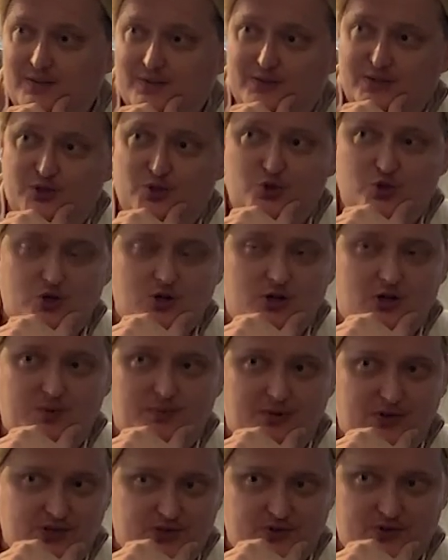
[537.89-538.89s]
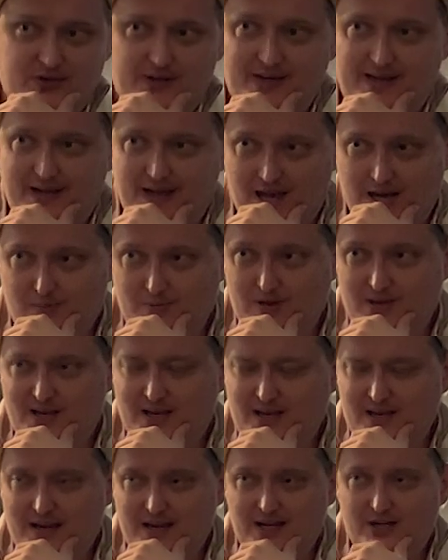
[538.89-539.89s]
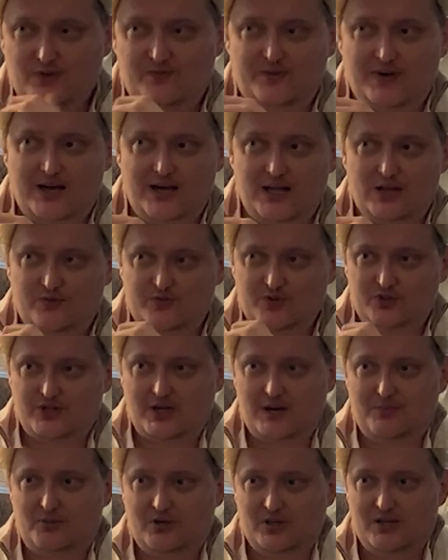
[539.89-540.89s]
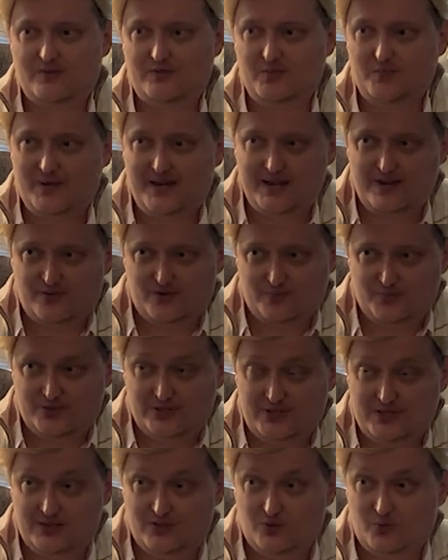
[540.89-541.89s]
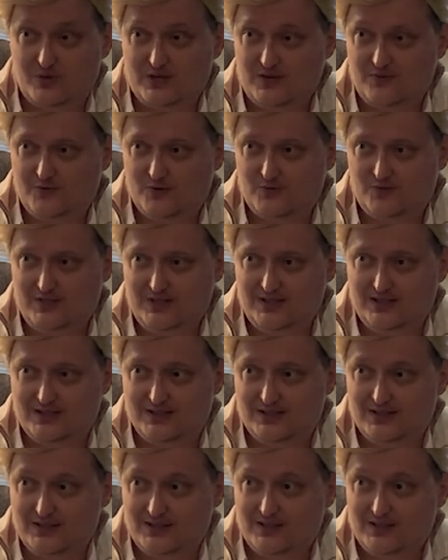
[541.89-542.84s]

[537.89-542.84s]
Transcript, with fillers: the New York Military Academy, had to file for Chapter 11 bankruptcy in 2015